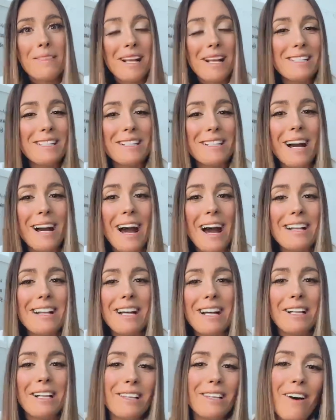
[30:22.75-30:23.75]
That's it,
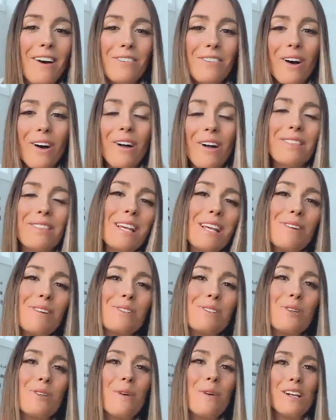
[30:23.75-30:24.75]
guys. I love y'all. Thank
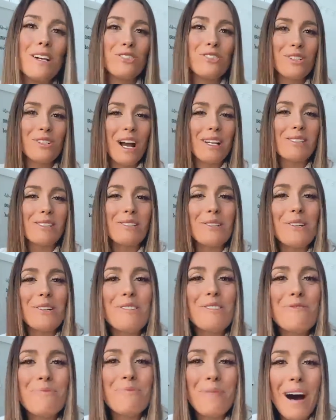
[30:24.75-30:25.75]
you so much. Chat
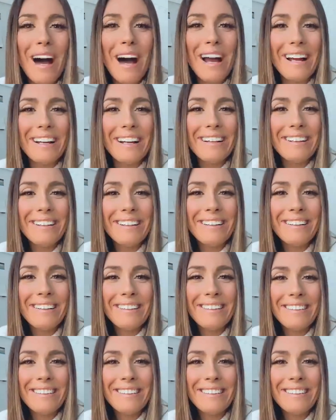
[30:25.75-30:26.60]
soon. Bye.